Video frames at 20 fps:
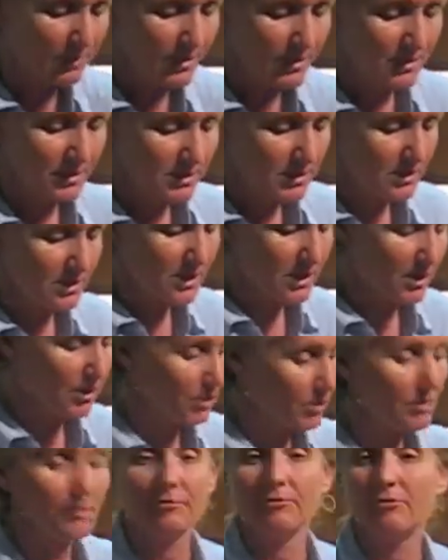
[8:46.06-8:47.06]
this
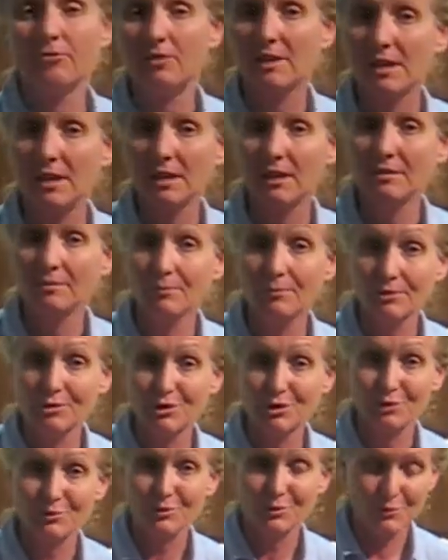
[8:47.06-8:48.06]
dinner vegan, which
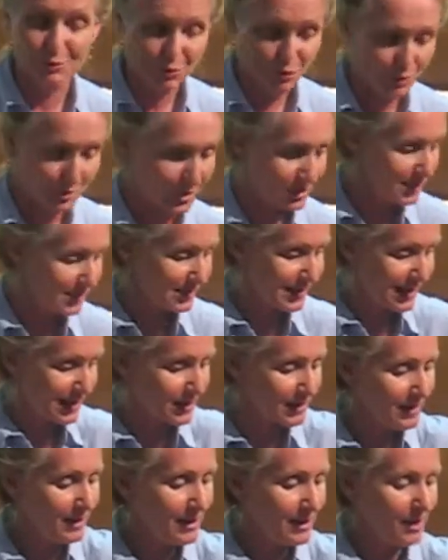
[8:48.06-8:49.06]
is what we're doing
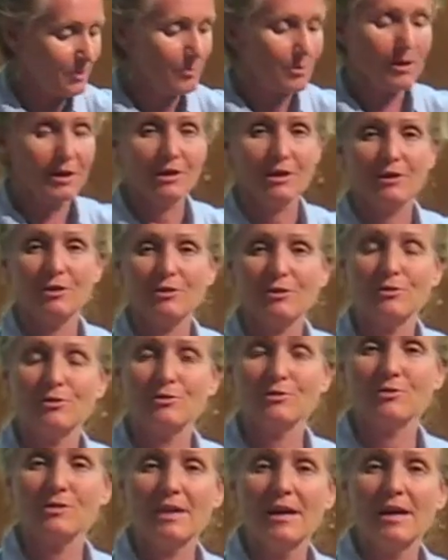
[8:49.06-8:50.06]
tonight, we're going to
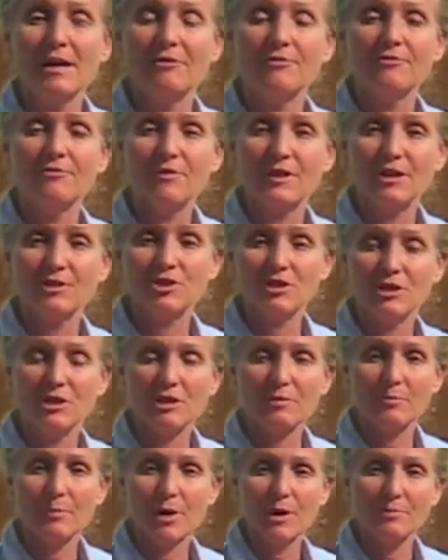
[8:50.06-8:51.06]
use
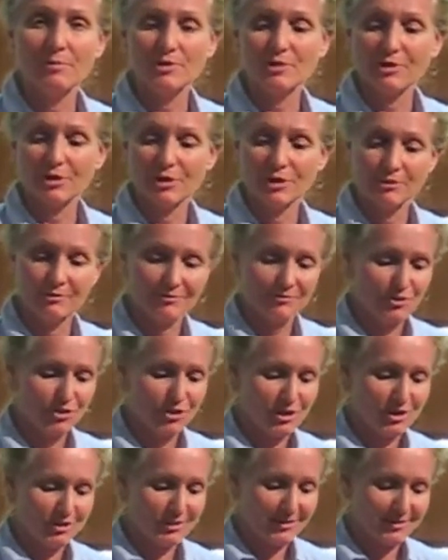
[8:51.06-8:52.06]
veggie Parmesan
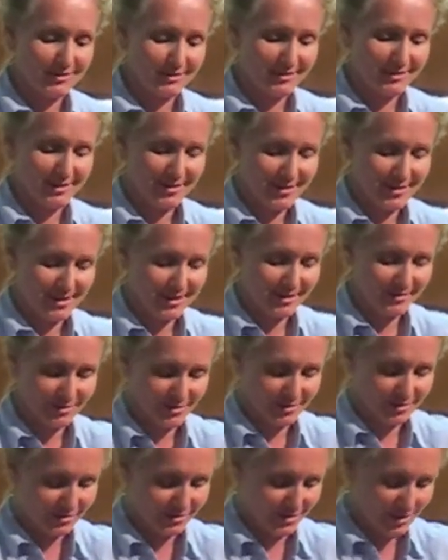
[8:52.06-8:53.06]
cheese and
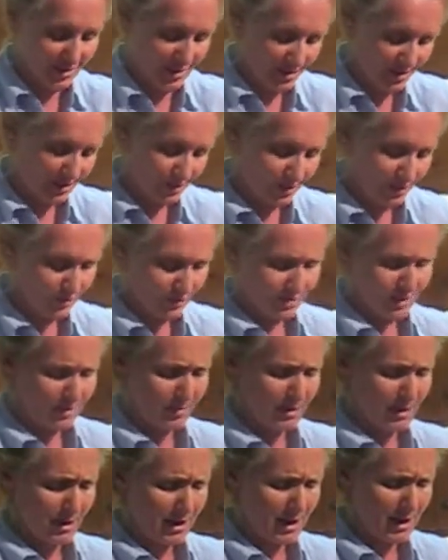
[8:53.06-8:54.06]
just use some
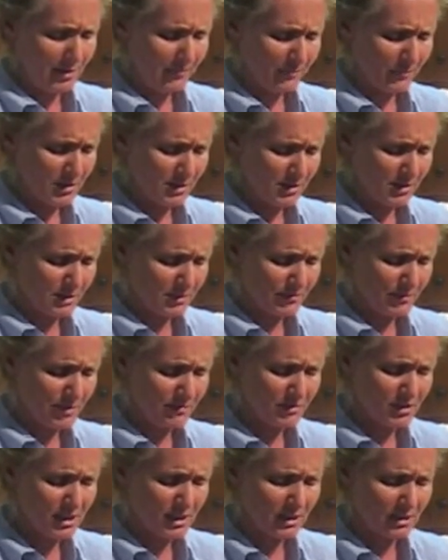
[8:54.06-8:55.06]
of that. This is
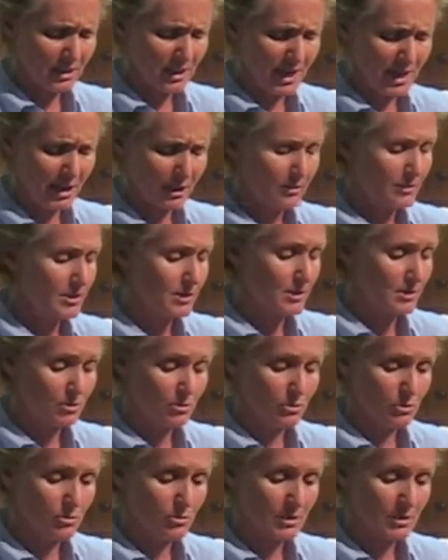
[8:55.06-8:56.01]
15 calories in 2